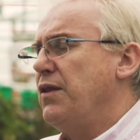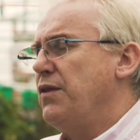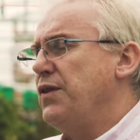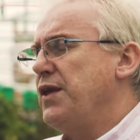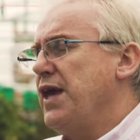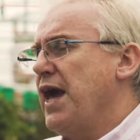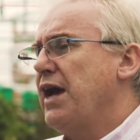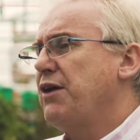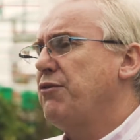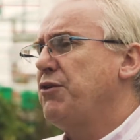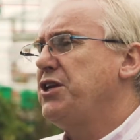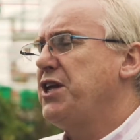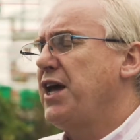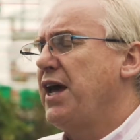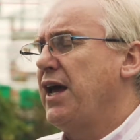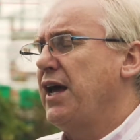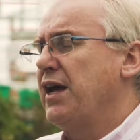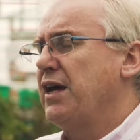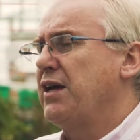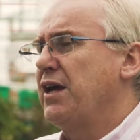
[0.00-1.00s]
The
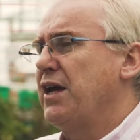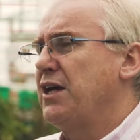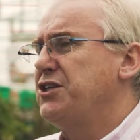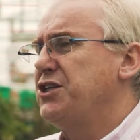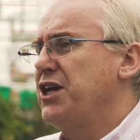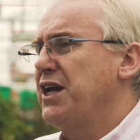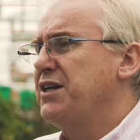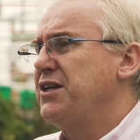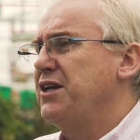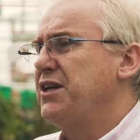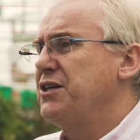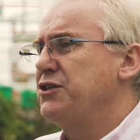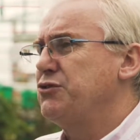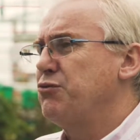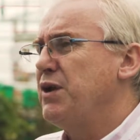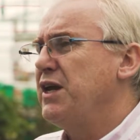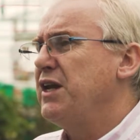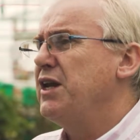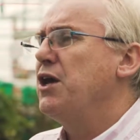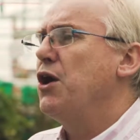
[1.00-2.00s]
Agritech agenda is
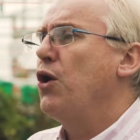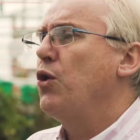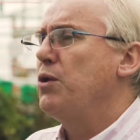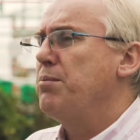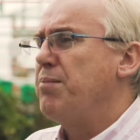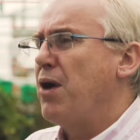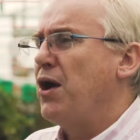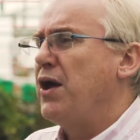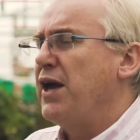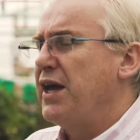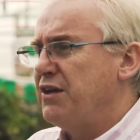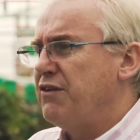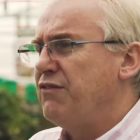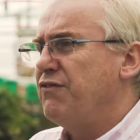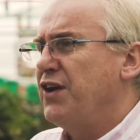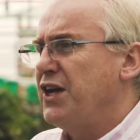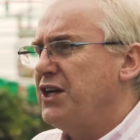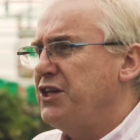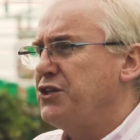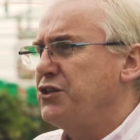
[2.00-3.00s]
really all about
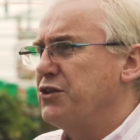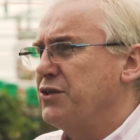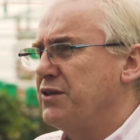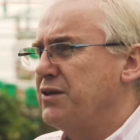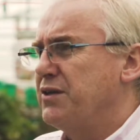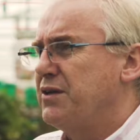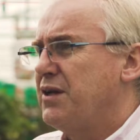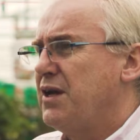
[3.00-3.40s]
innovation,